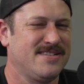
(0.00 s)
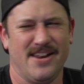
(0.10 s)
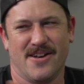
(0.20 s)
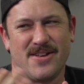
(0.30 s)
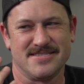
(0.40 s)

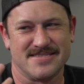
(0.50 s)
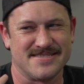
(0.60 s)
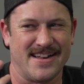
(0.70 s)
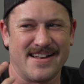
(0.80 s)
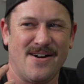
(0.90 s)
because it's
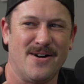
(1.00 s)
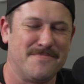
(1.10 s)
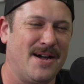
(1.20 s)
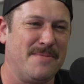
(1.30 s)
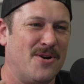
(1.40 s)
like on
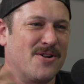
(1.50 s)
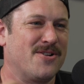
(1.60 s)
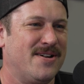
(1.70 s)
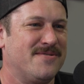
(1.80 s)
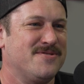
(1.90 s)
my
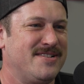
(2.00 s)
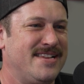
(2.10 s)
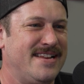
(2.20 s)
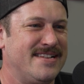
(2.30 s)
Bronco, I don't really need